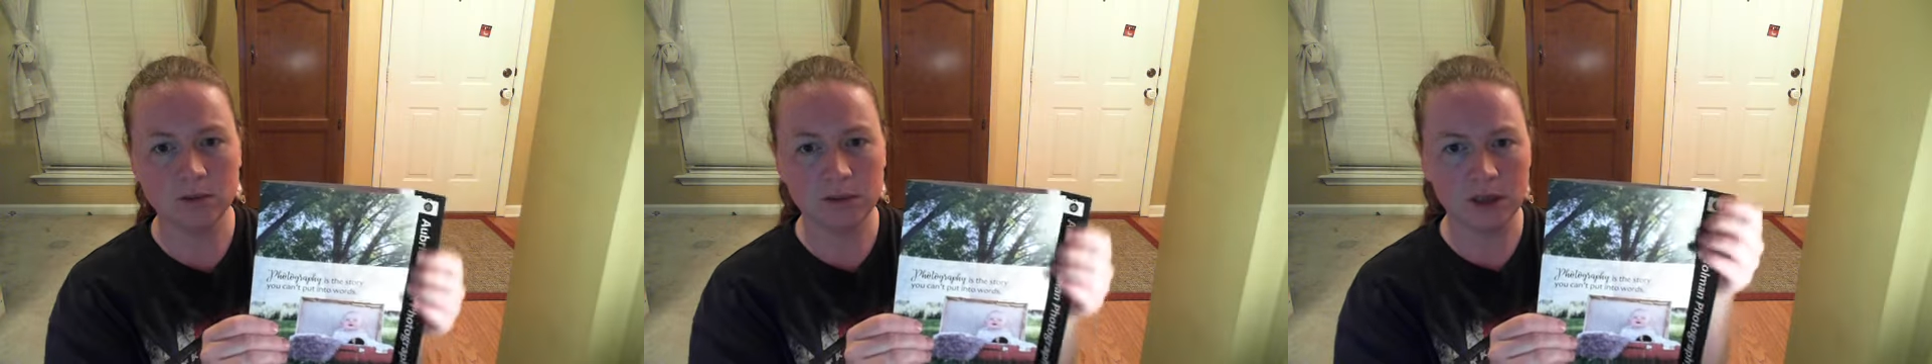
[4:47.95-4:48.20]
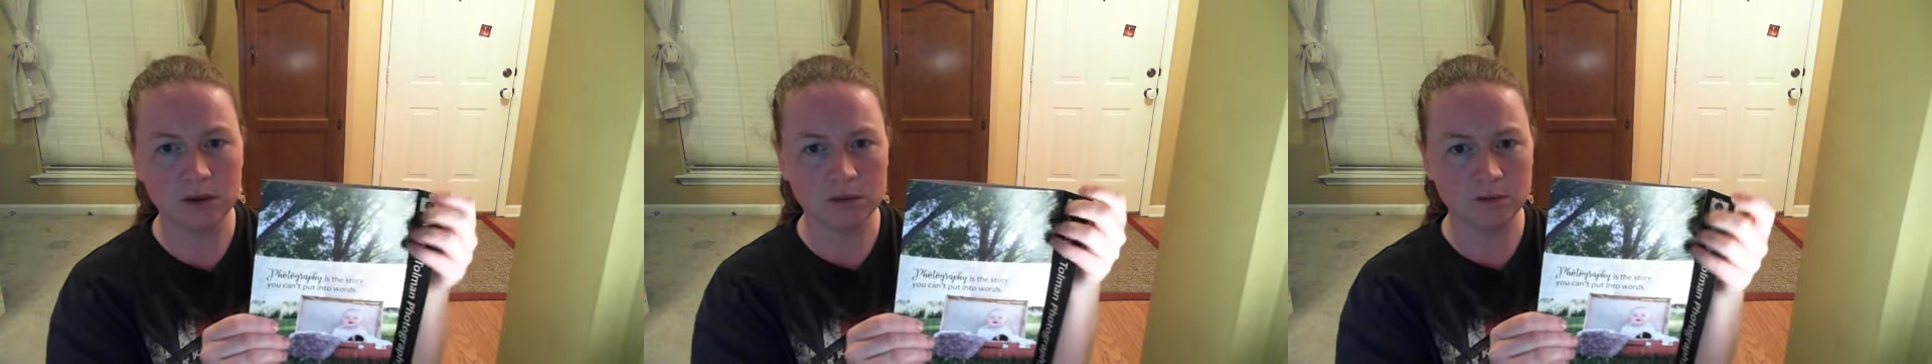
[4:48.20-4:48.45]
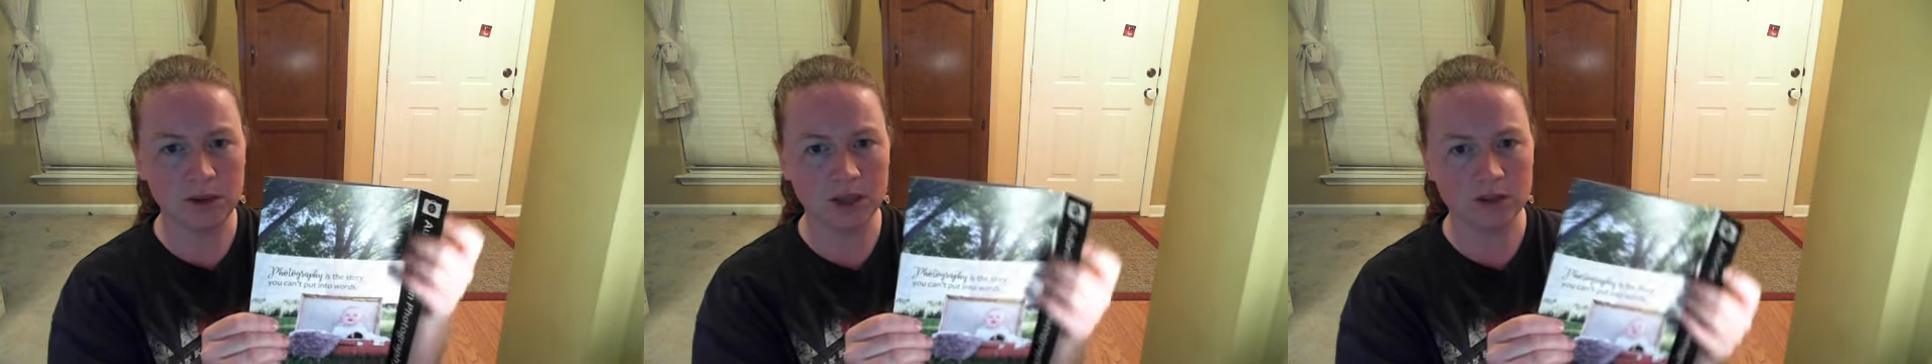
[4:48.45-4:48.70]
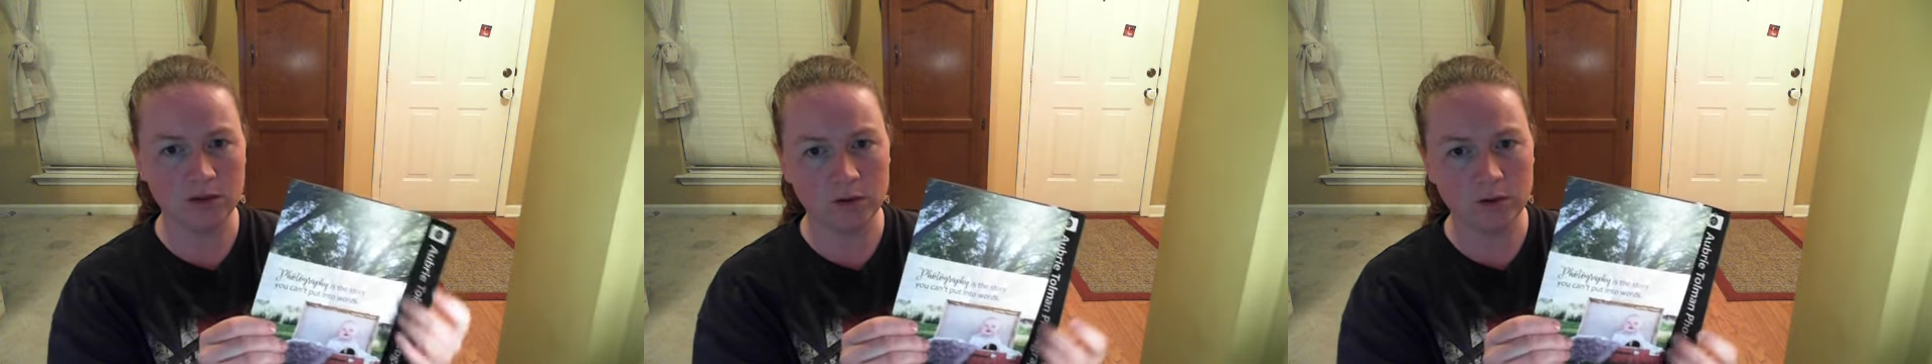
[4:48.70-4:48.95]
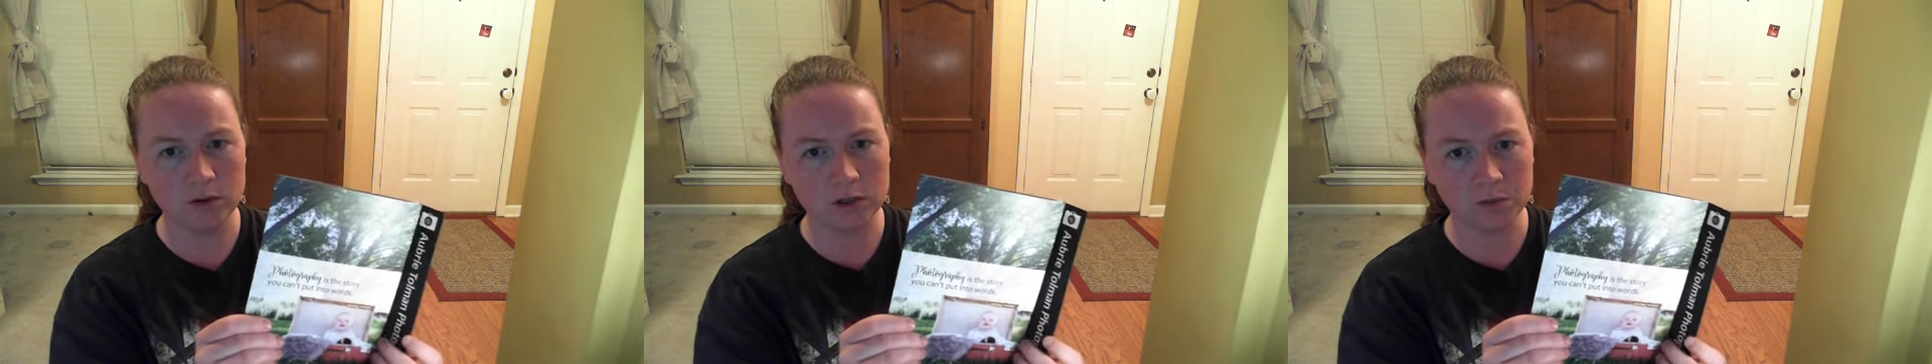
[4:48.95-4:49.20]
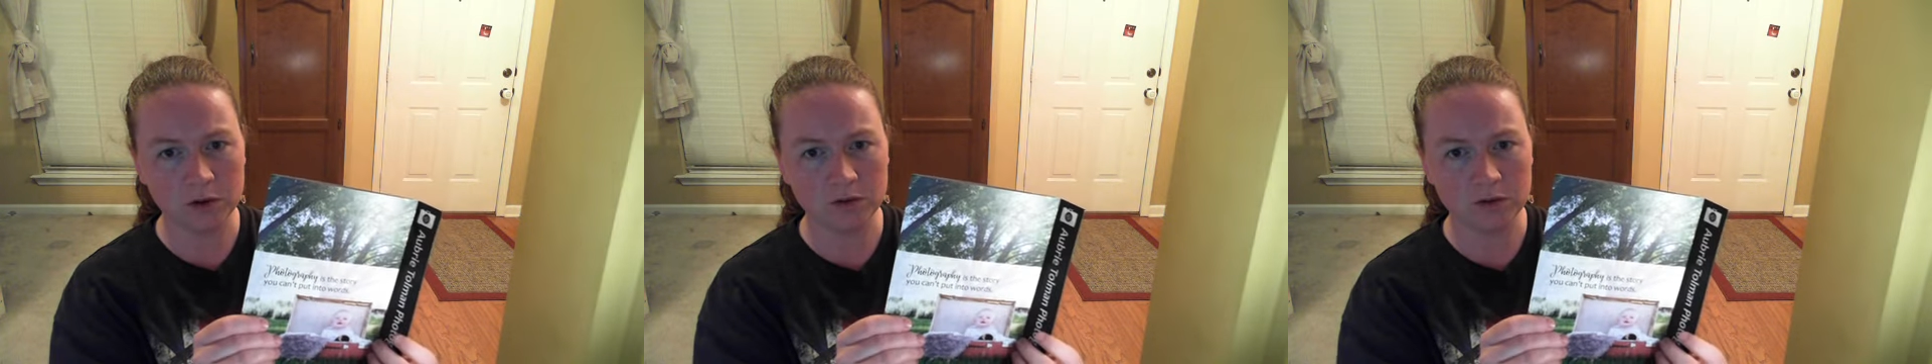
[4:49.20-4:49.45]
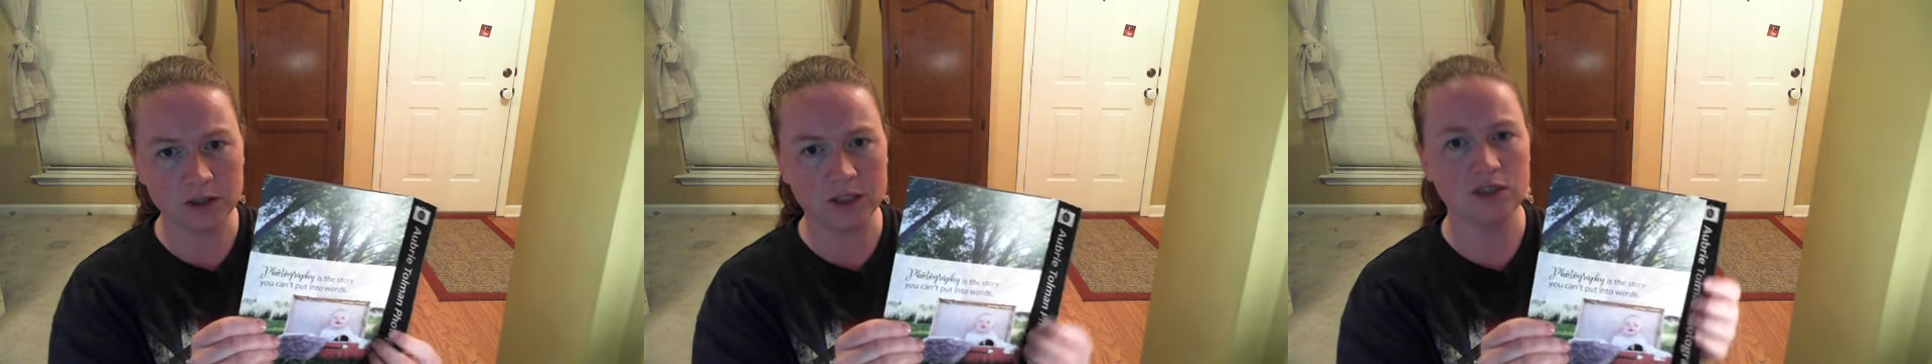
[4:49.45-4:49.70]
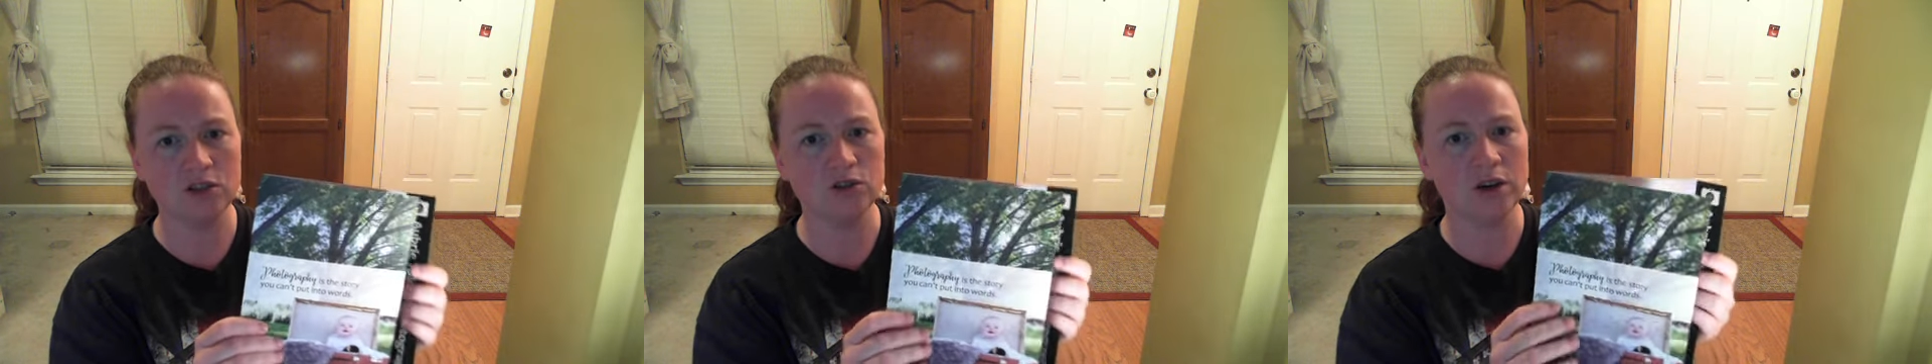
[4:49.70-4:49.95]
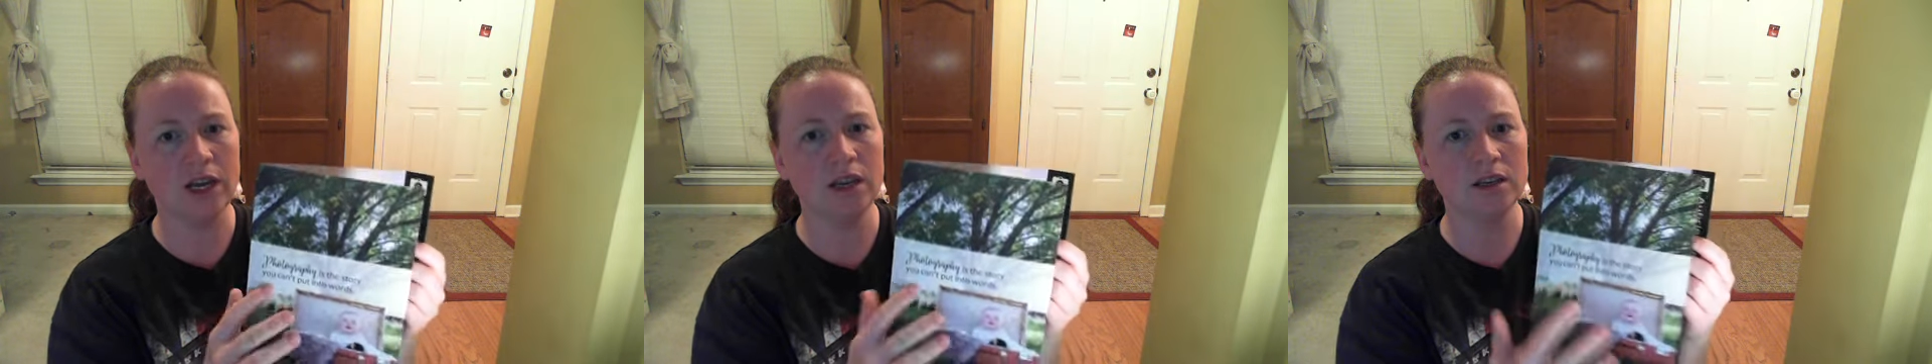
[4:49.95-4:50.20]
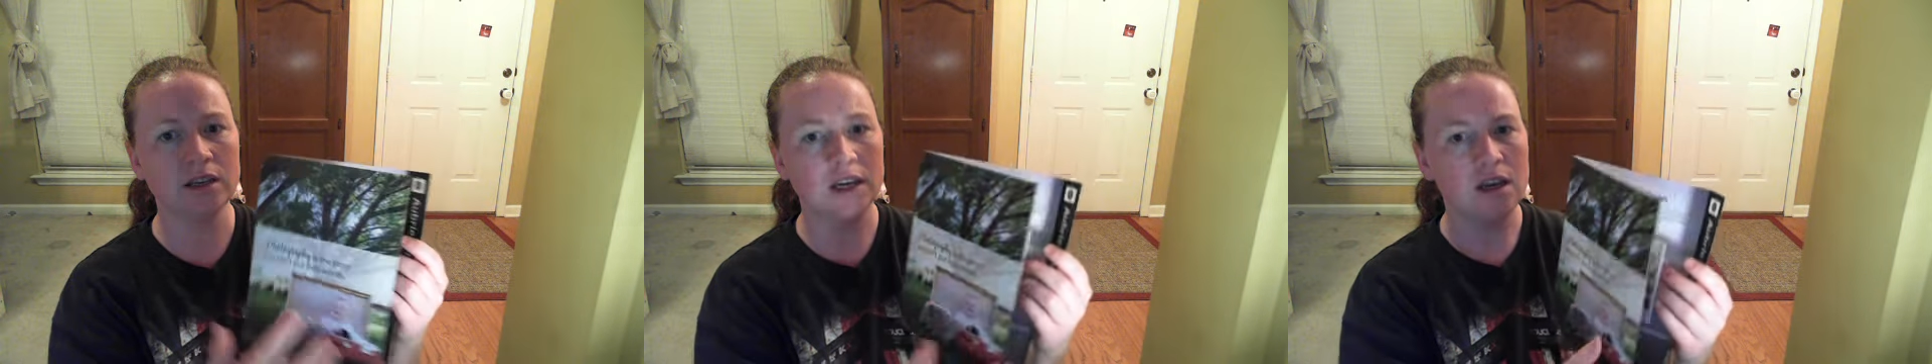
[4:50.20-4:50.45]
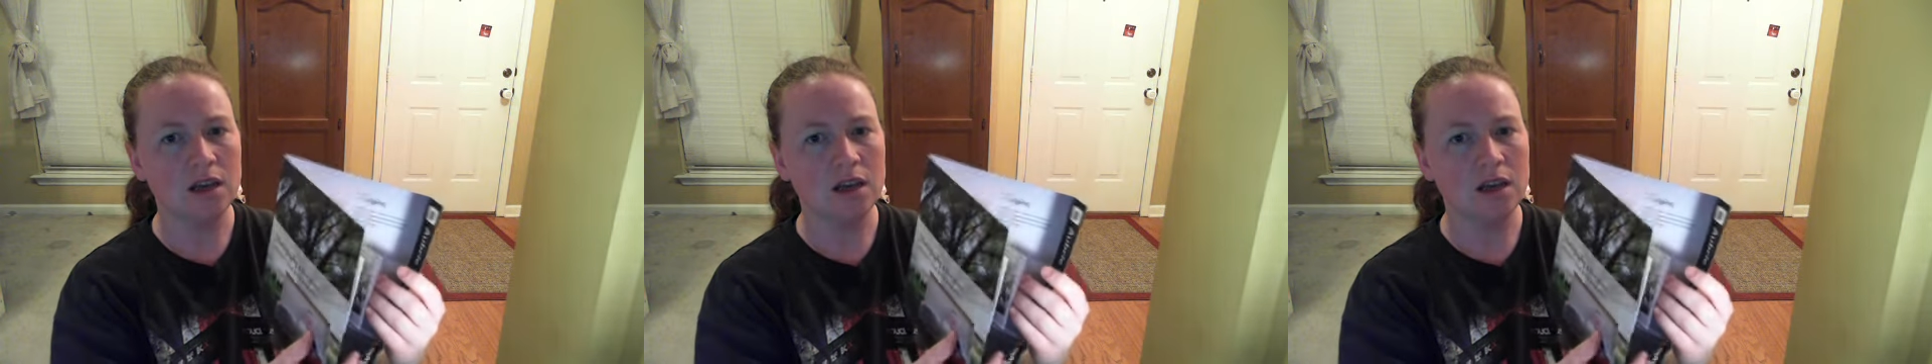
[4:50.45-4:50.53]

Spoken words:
to be able to make the folds perfectly straight,